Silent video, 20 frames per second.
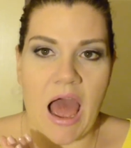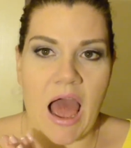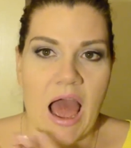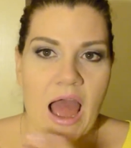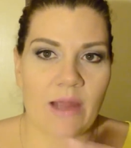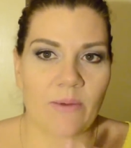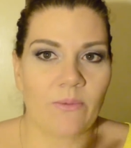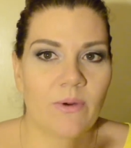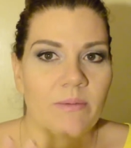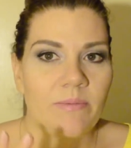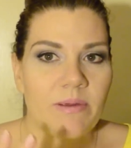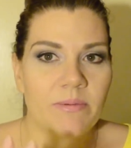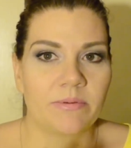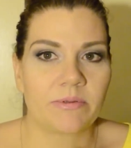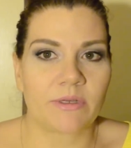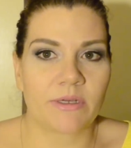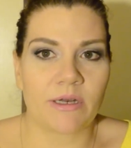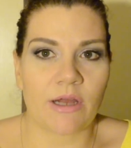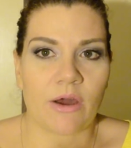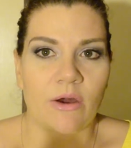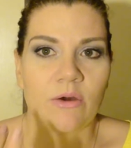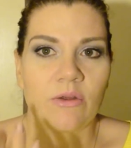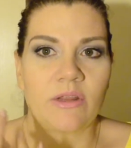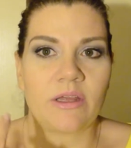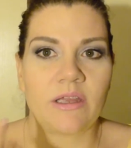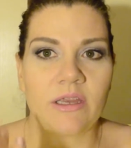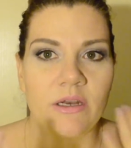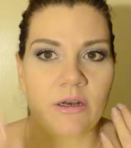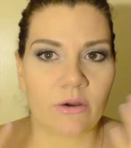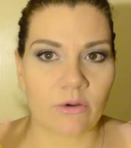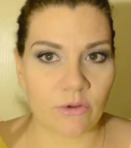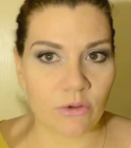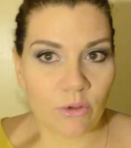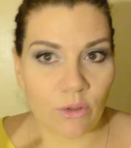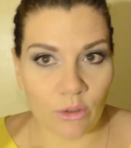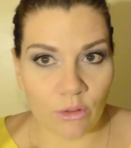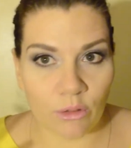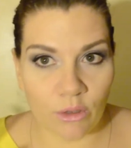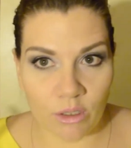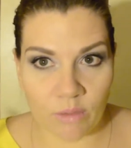I want people to know that, you know, you
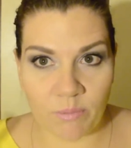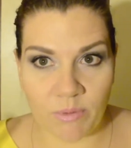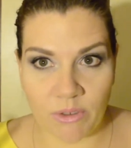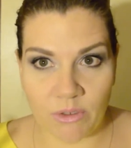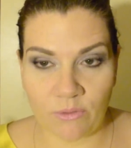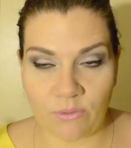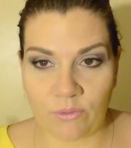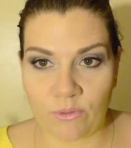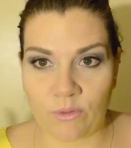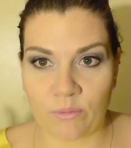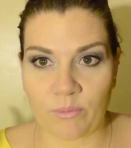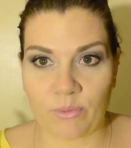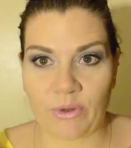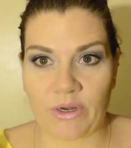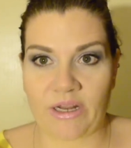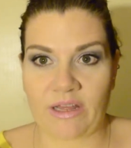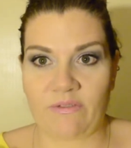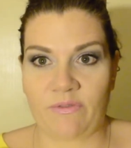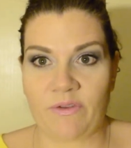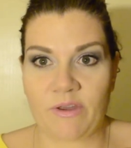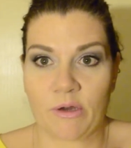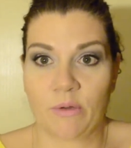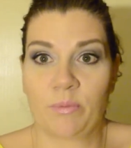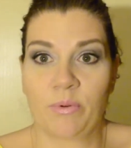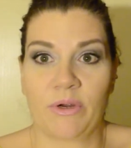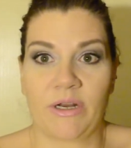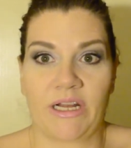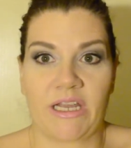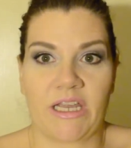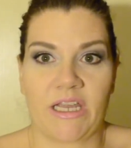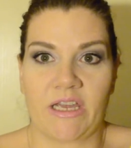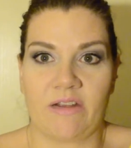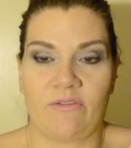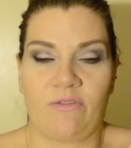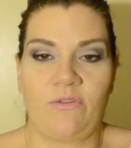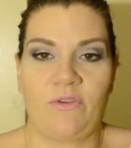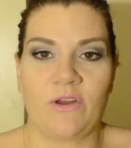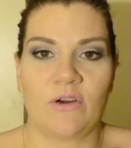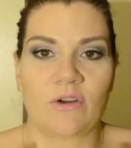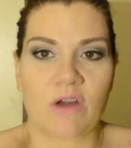can look beautiful and pretty, feel pretty and
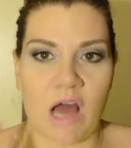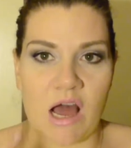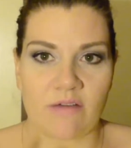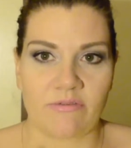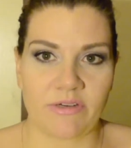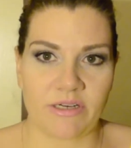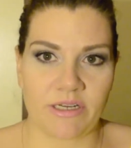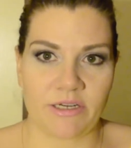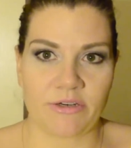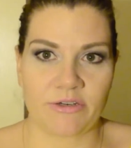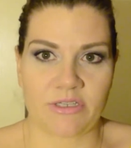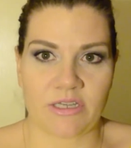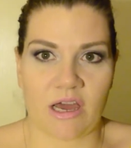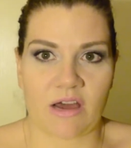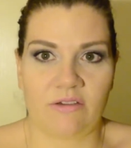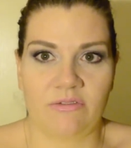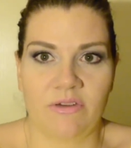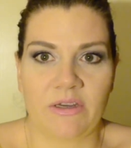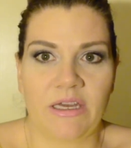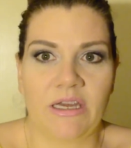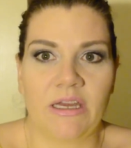feel confident in yourself